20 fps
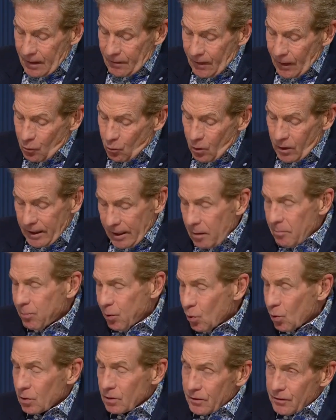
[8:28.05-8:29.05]
They won at
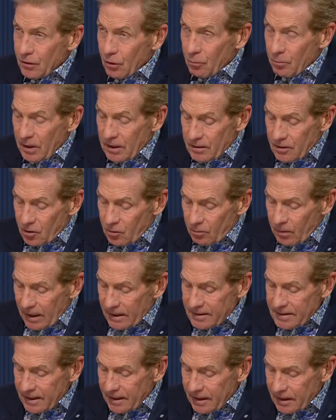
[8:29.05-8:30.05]
Portland, no big deal,
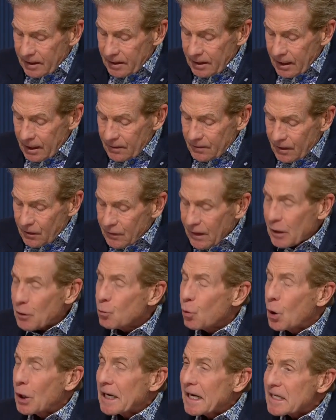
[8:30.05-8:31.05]
by 10. Then they
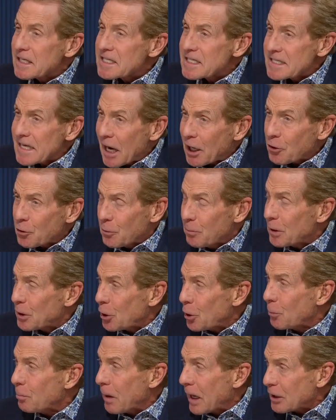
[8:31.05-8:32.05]
won at
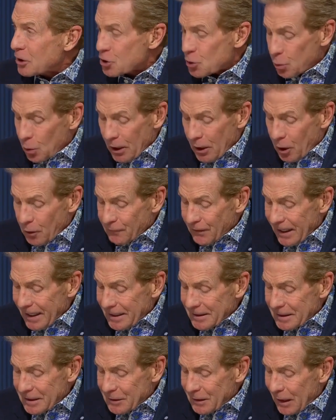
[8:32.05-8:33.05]
Sacramento by 12,
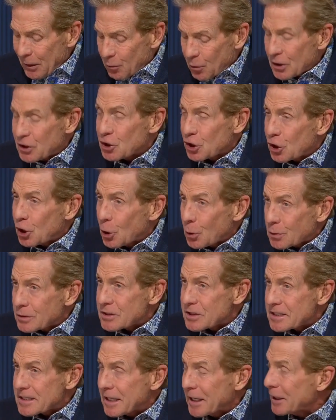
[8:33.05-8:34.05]
and then they went to
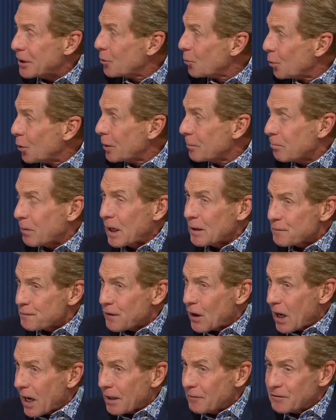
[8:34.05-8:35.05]
Golden State and won by
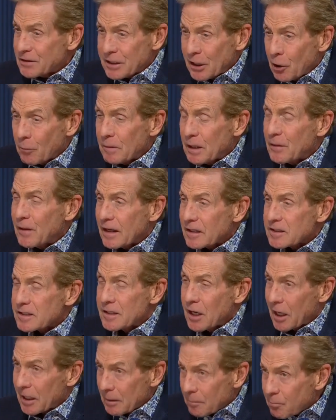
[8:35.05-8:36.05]
five. Tell me that's
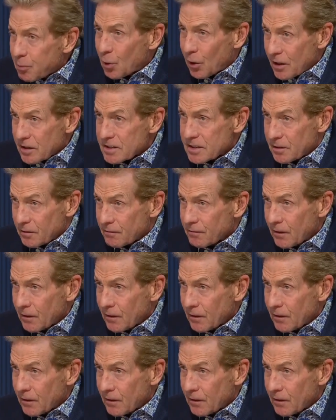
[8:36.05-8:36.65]
not impressive.